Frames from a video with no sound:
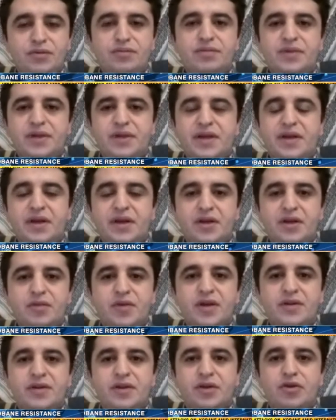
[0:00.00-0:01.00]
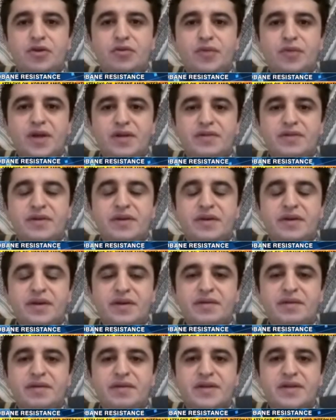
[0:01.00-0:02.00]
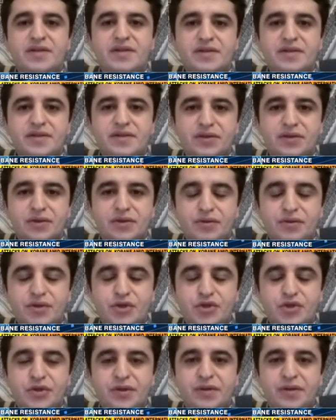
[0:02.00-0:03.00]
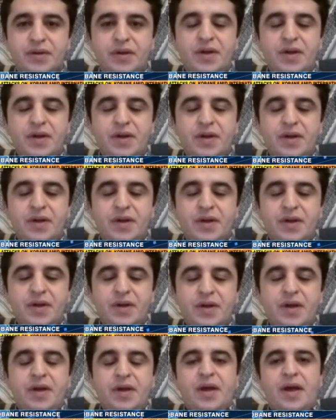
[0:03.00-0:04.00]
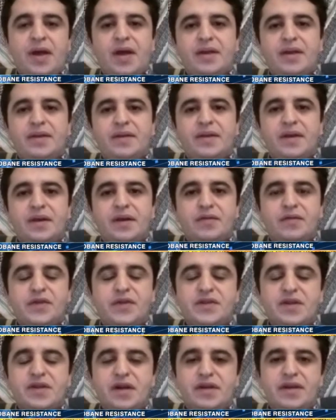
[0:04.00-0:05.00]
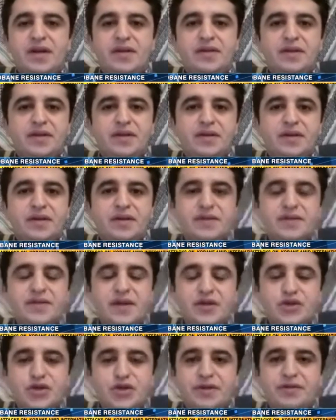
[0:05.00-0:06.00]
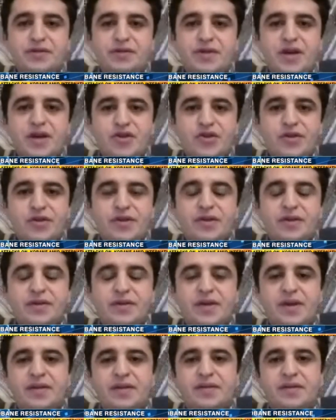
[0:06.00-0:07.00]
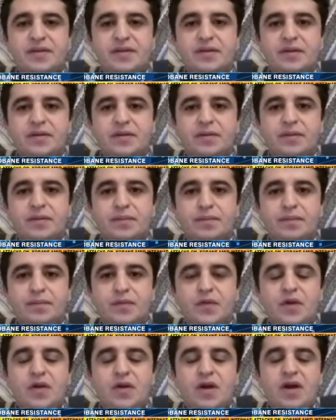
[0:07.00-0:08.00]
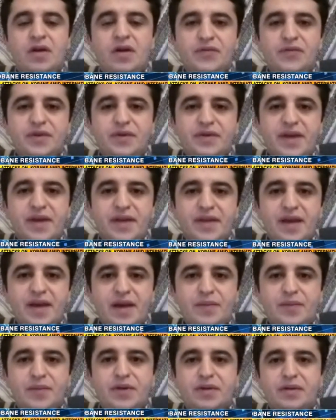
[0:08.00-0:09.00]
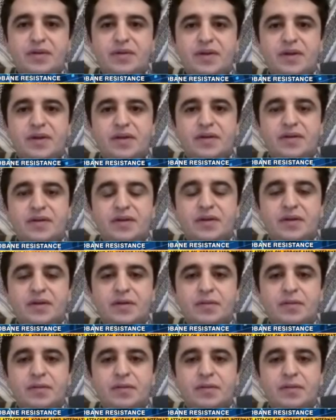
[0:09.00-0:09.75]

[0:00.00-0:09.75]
really care about the humanitarian crisis in the region. And we saw that in the Sanjar tragedy, that after that happened, and